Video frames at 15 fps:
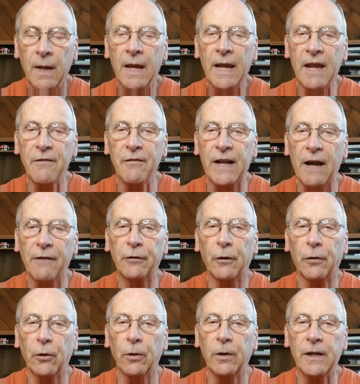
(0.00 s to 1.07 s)
Even after
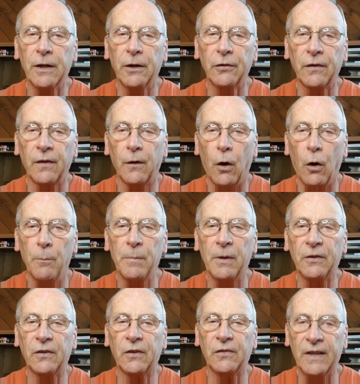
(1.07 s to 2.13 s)
thirty years in the home
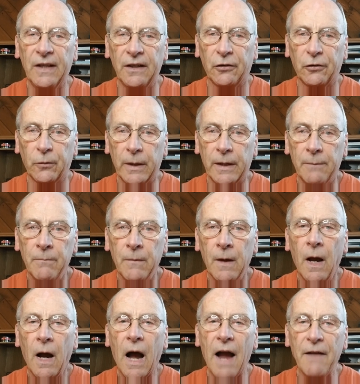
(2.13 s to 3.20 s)
business industry,
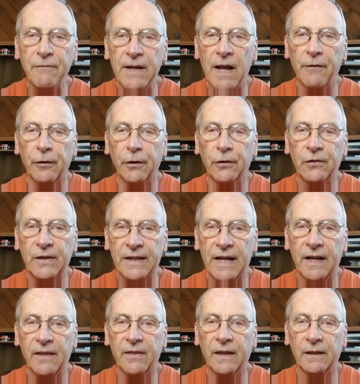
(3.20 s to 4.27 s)
I've never seen
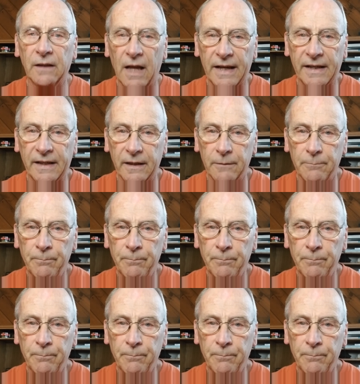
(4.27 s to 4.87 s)
anything like it.